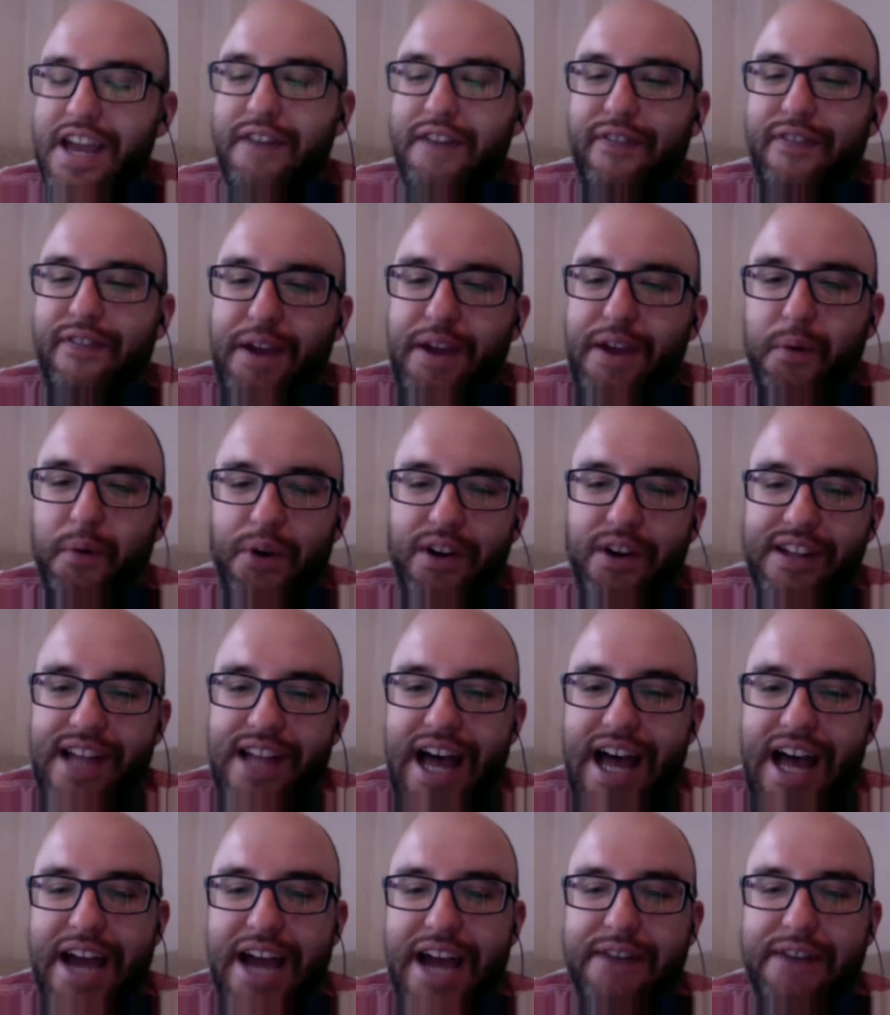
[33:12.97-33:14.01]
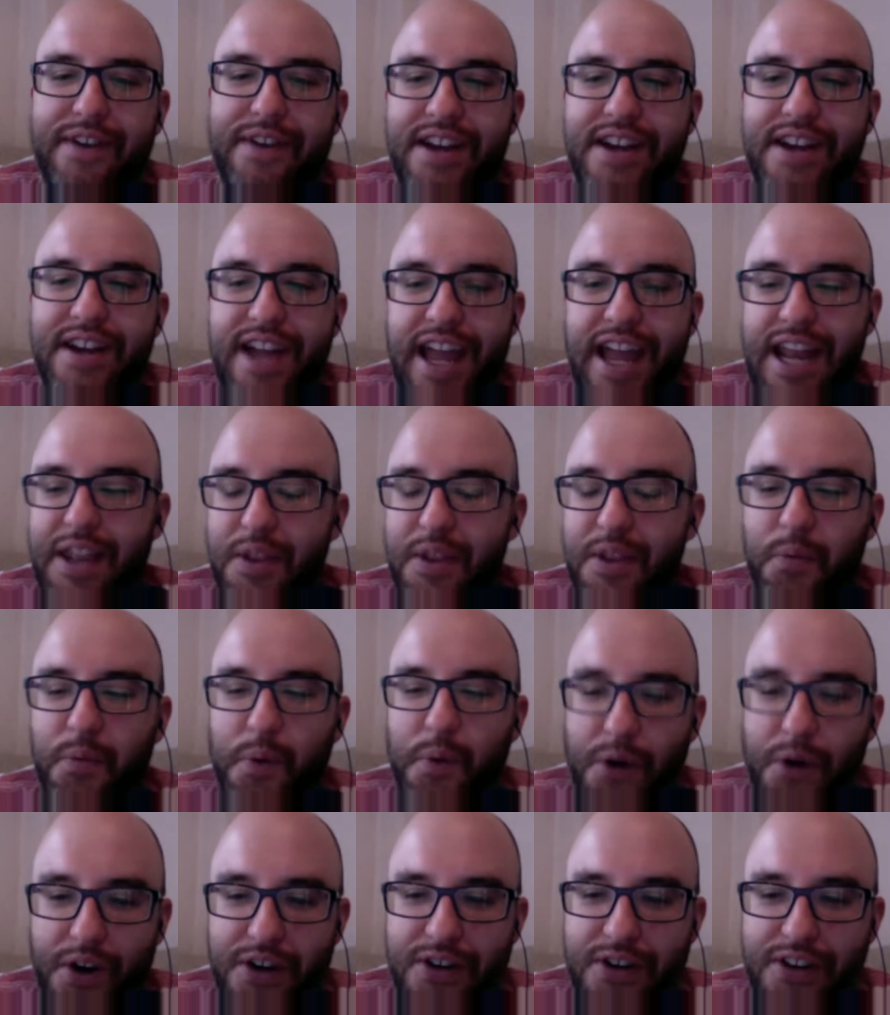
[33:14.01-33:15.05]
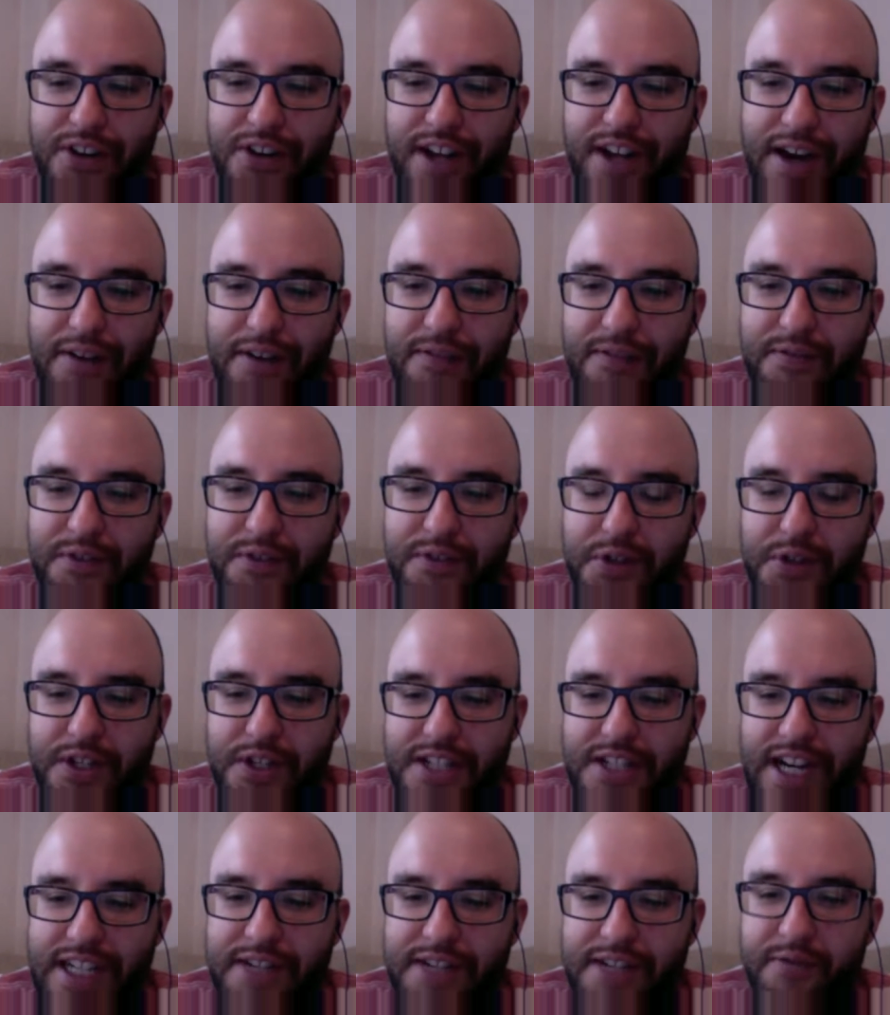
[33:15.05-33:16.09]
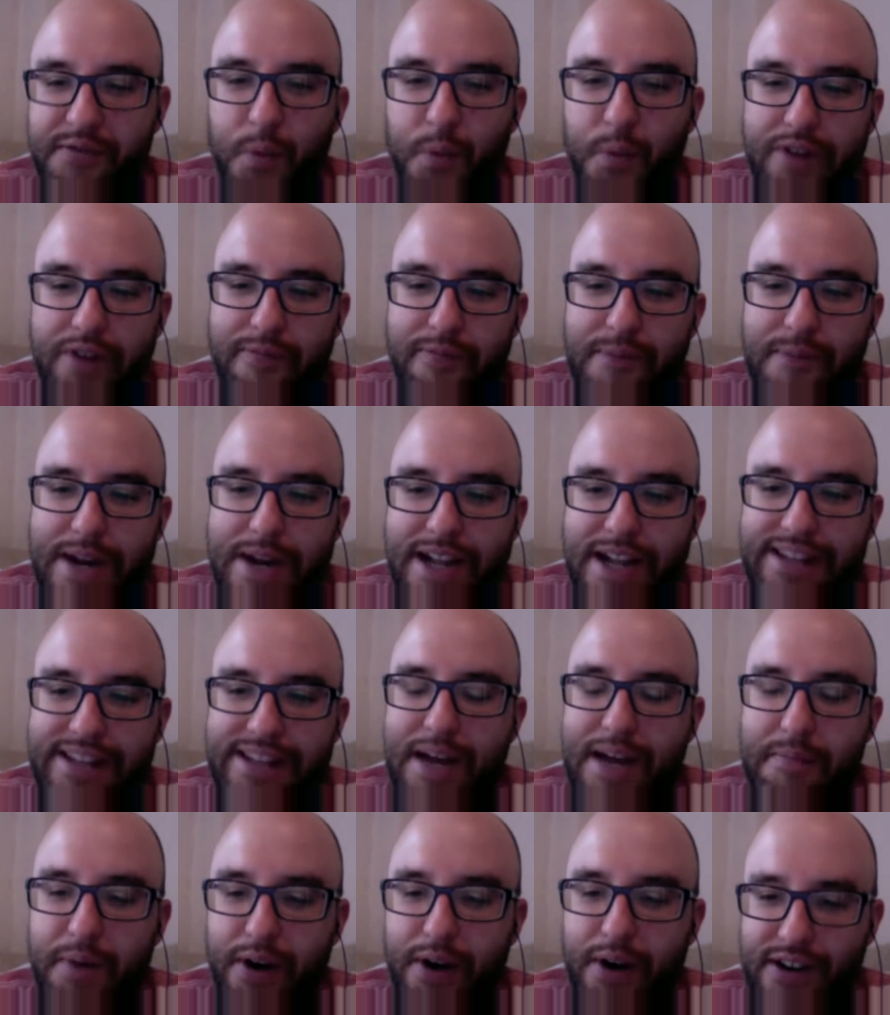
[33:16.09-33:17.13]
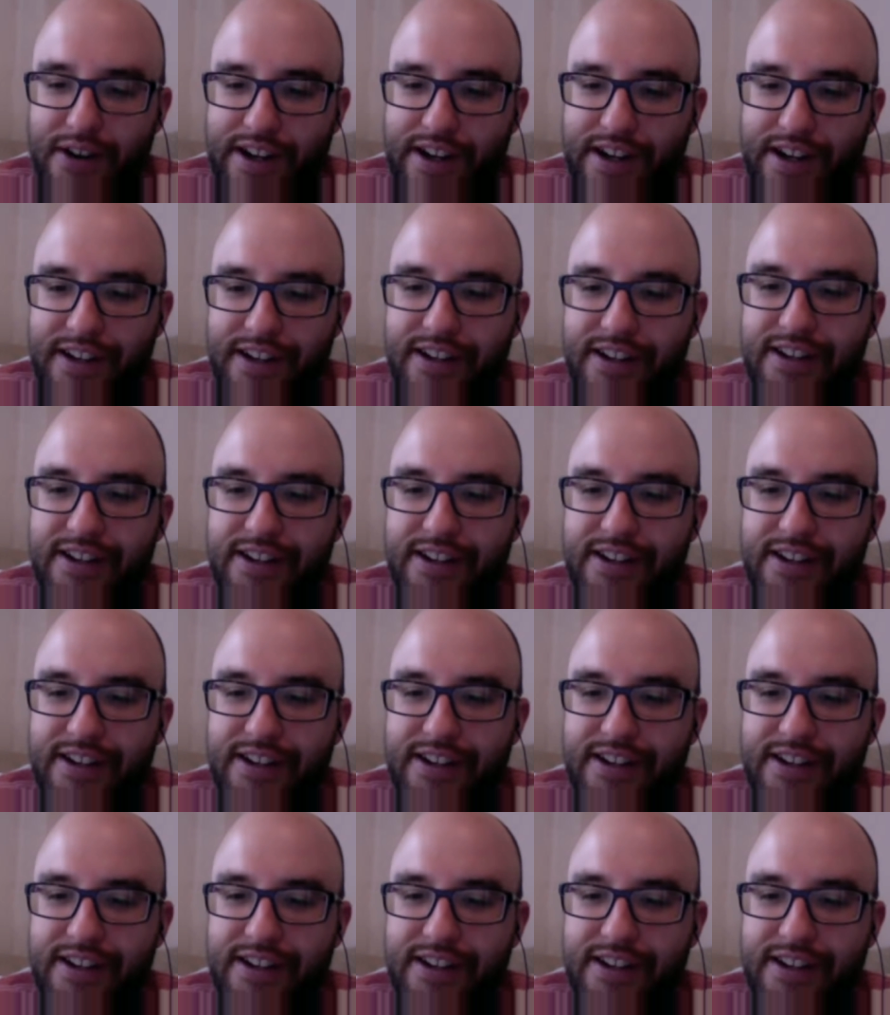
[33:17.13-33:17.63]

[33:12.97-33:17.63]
if he were alive in the world of True Detective, would have been at that party?